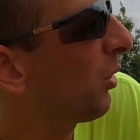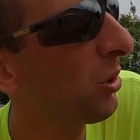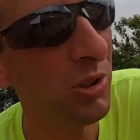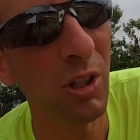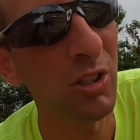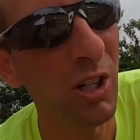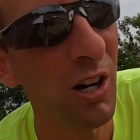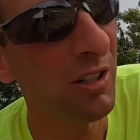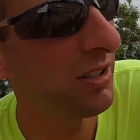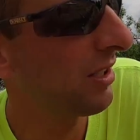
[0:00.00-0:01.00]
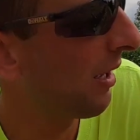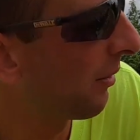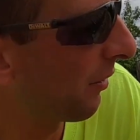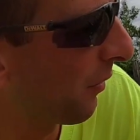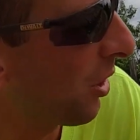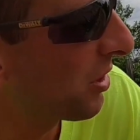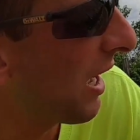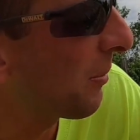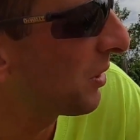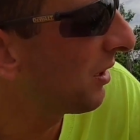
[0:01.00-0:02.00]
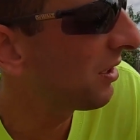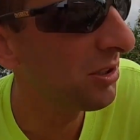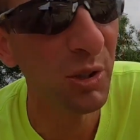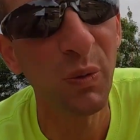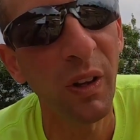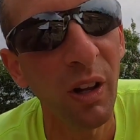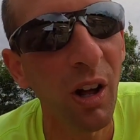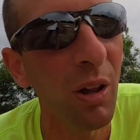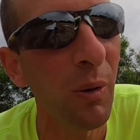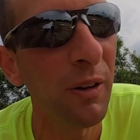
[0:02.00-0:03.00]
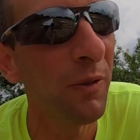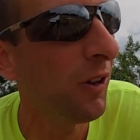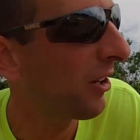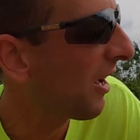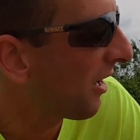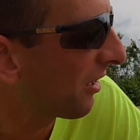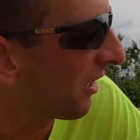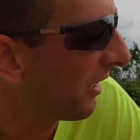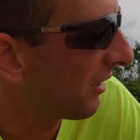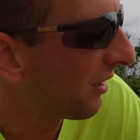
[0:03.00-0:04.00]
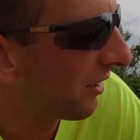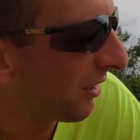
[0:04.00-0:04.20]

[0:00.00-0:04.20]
the fuel surcharges, the first option is just fill it all the way full of concrete.